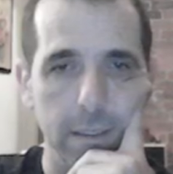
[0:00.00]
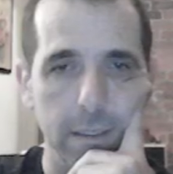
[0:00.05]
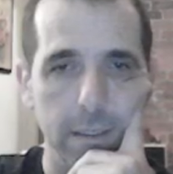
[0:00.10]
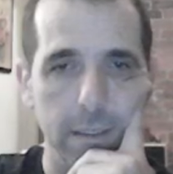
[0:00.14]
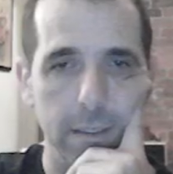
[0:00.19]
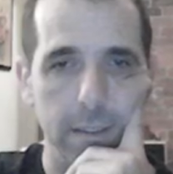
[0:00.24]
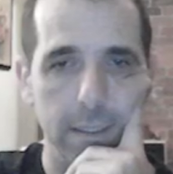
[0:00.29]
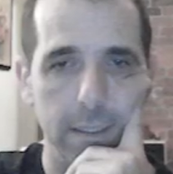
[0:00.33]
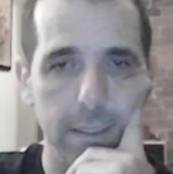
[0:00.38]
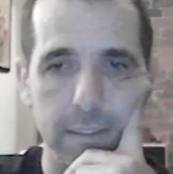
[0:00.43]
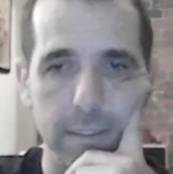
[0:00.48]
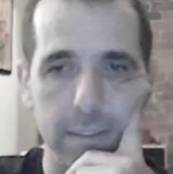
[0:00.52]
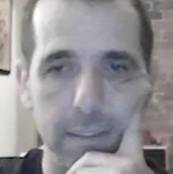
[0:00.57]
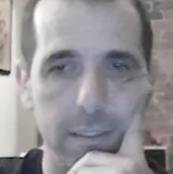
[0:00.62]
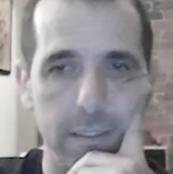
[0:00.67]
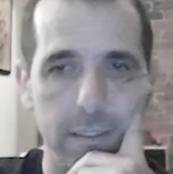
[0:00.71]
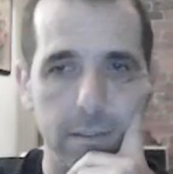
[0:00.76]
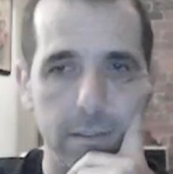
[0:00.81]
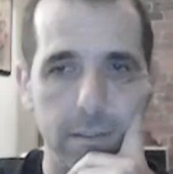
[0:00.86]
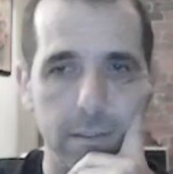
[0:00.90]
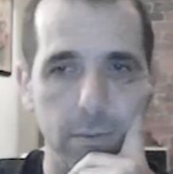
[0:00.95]
That's
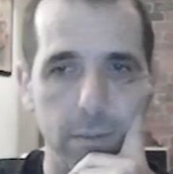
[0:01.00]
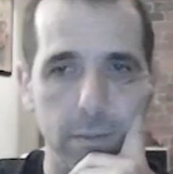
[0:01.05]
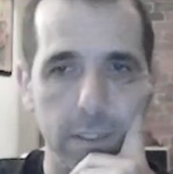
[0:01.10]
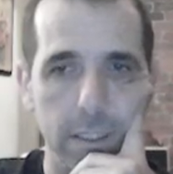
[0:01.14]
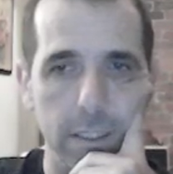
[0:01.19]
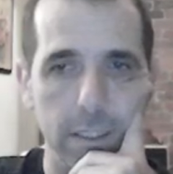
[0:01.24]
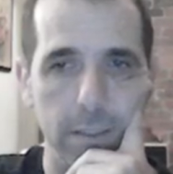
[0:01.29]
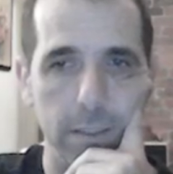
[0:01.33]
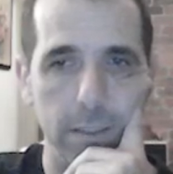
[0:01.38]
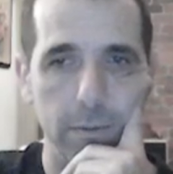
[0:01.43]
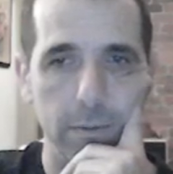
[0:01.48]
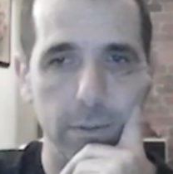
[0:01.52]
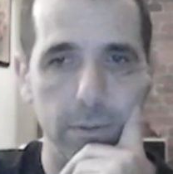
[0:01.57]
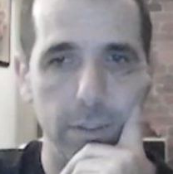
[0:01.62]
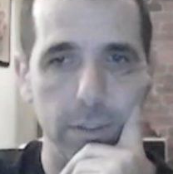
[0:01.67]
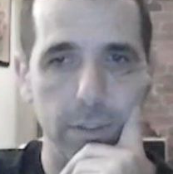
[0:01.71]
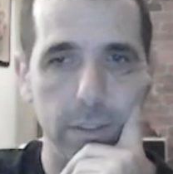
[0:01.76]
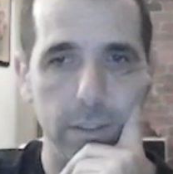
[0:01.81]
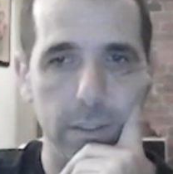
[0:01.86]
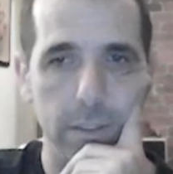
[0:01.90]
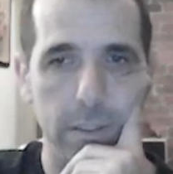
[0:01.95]
also
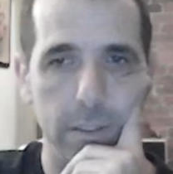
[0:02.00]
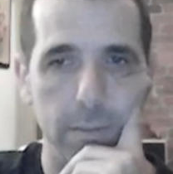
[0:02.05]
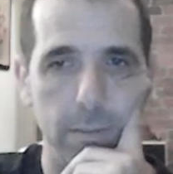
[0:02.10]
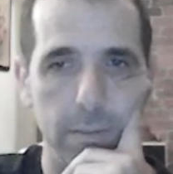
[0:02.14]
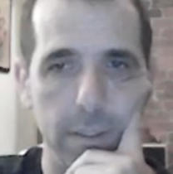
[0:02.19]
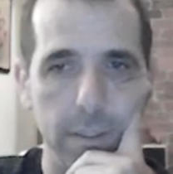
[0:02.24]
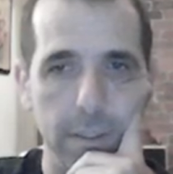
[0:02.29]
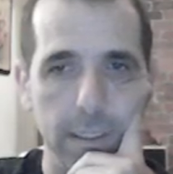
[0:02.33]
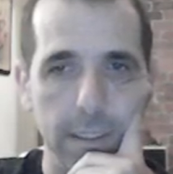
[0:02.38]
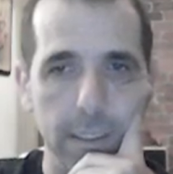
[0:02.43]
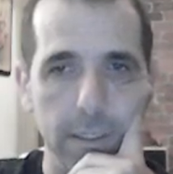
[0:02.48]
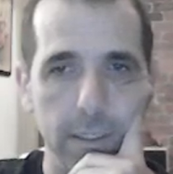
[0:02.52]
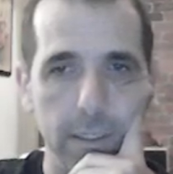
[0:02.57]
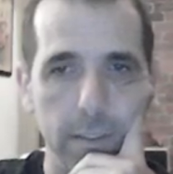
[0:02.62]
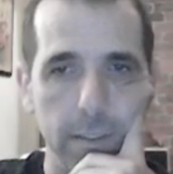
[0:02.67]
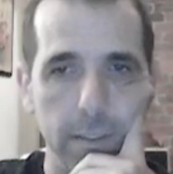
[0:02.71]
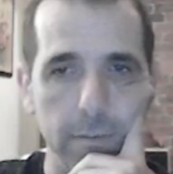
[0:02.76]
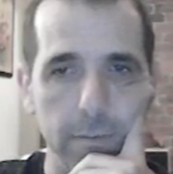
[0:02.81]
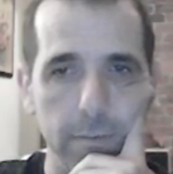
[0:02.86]
just completely gone.